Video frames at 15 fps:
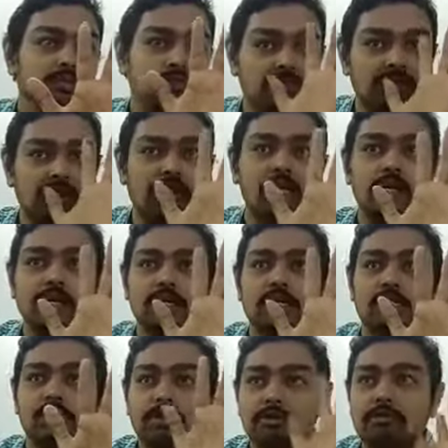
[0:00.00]
5.
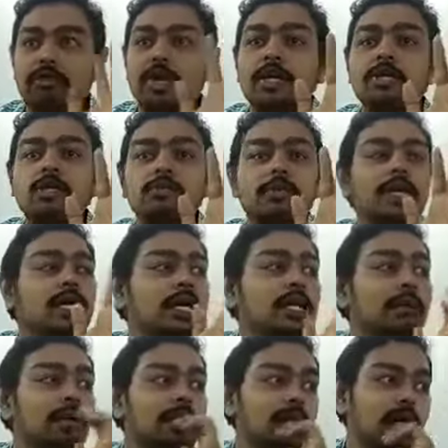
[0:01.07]
5 should be
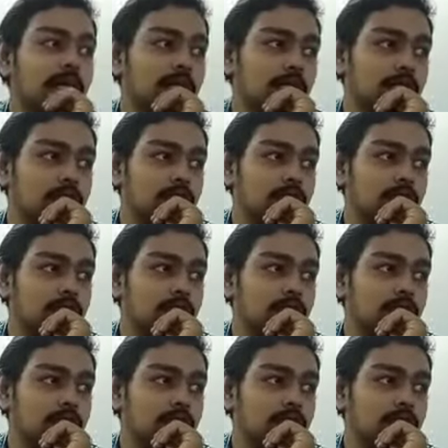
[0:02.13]
independent director.